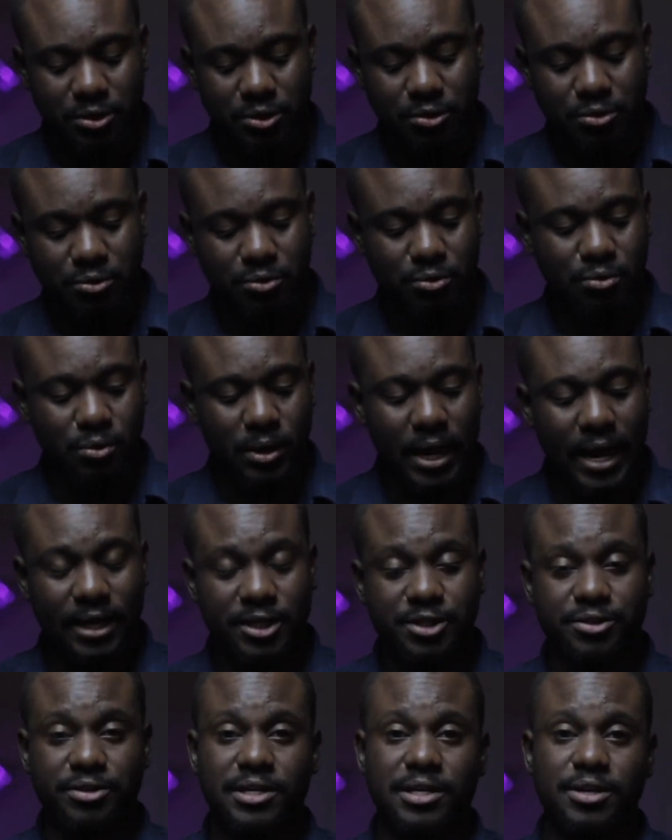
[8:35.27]
to
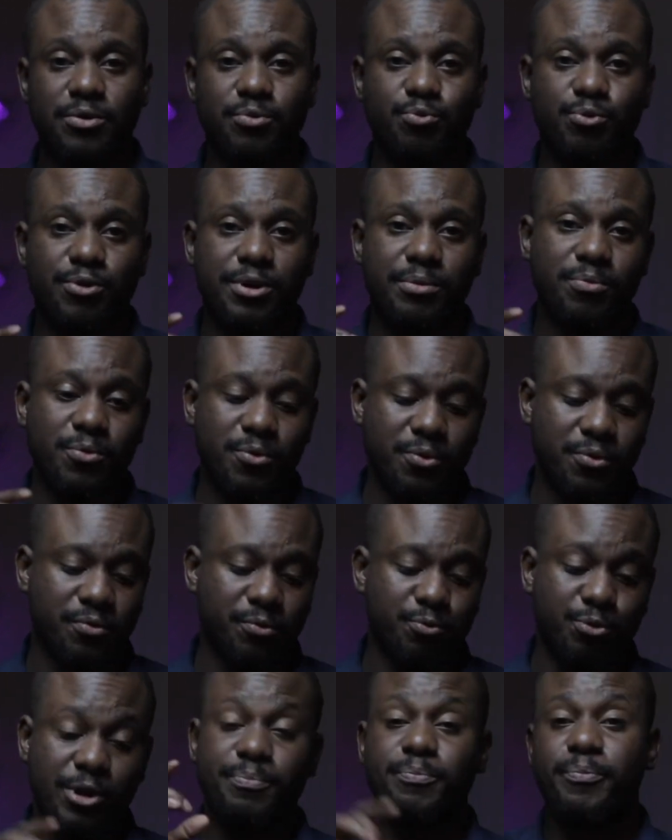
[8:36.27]
actually
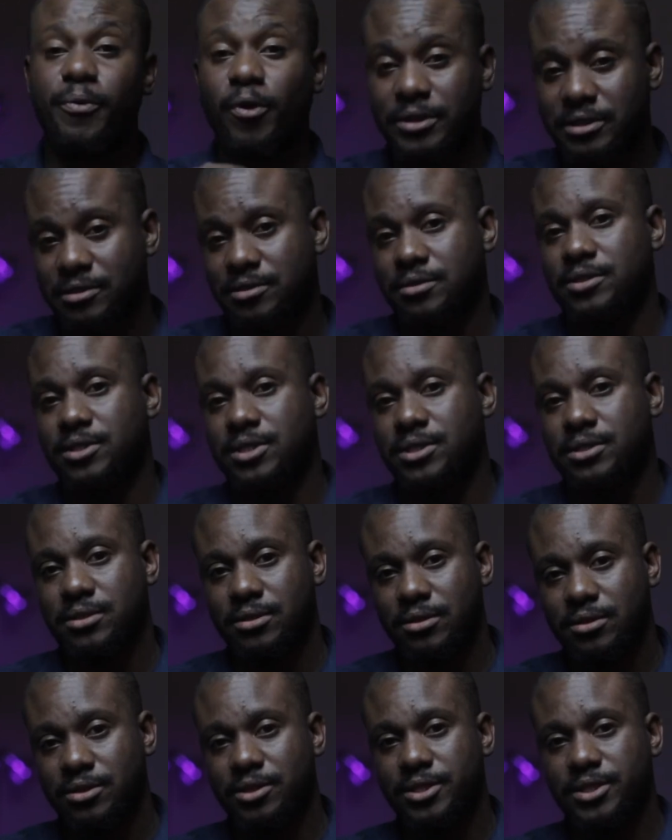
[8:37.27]
repot
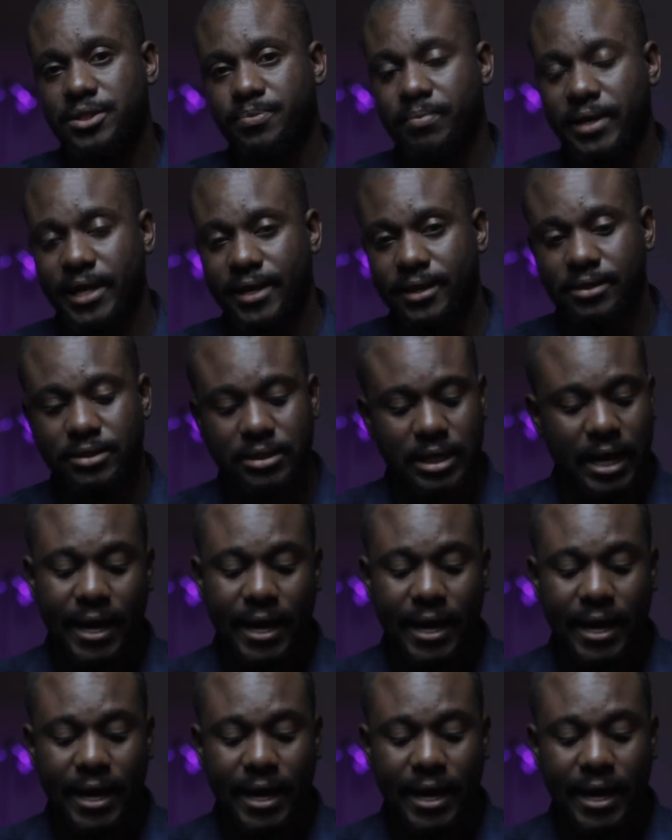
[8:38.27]
this plant.